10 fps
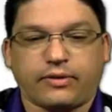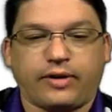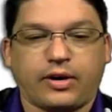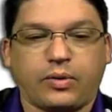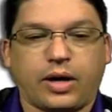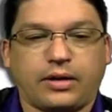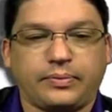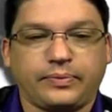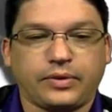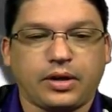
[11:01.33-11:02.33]
very well.
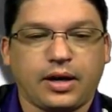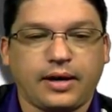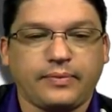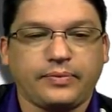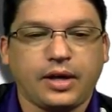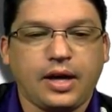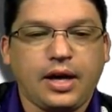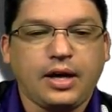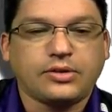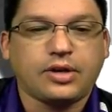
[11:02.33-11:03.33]
Okay.
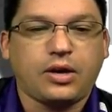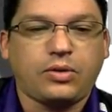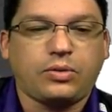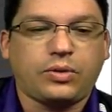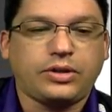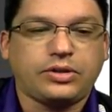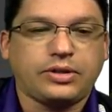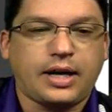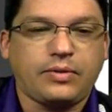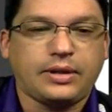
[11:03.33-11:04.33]
So once you're
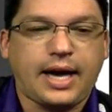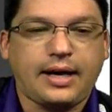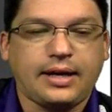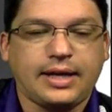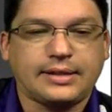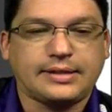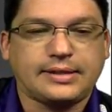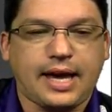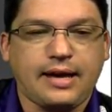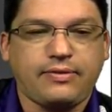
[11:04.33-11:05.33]
done with that, hit
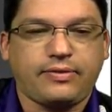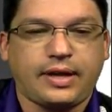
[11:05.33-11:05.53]
save,